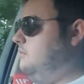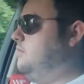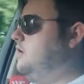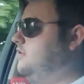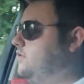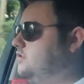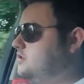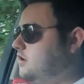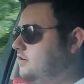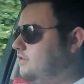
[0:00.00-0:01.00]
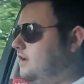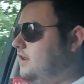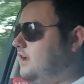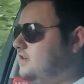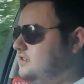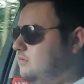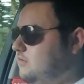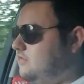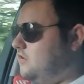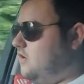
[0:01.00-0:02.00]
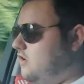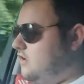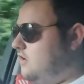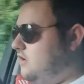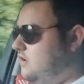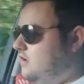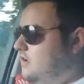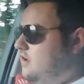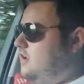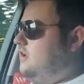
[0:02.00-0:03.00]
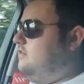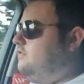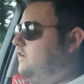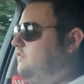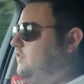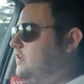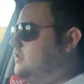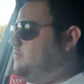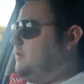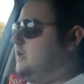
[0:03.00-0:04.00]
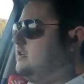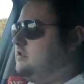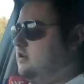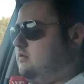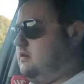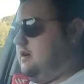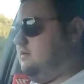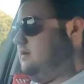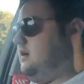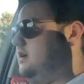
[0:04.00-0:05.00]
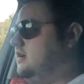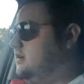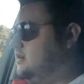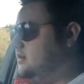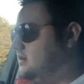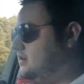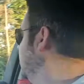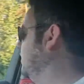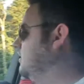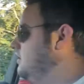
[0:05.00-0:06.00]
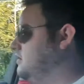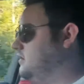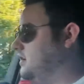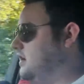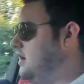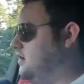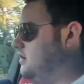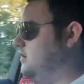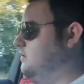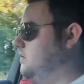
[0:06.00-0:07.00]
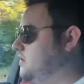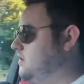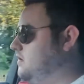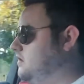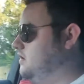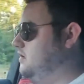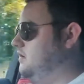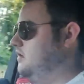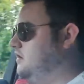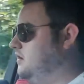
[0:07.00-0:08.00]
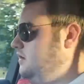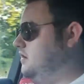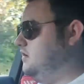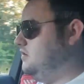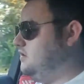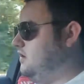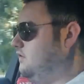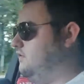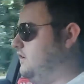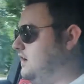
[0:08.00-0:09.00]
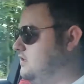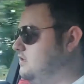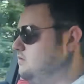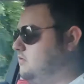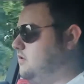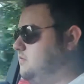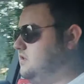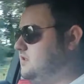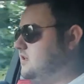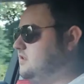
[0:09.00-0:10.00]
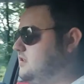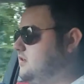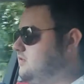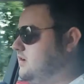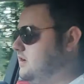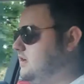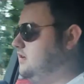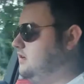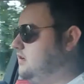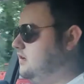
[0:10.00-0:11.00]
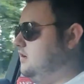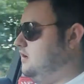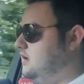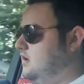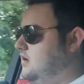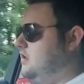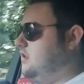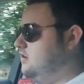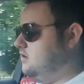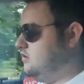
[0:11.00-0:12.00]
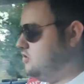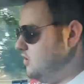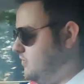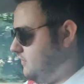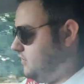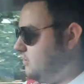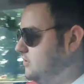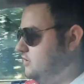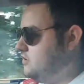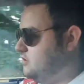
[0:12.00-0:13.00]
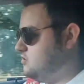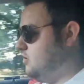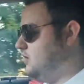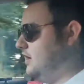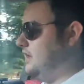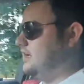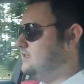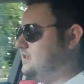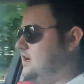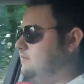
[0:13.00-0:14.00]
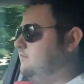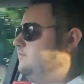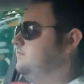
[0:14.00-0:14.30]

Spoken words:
But I've also got to realise that we've got a 50 speed zone down here, so I can't go too fast. We're up to 60 already. Good job I've got cruise control like last time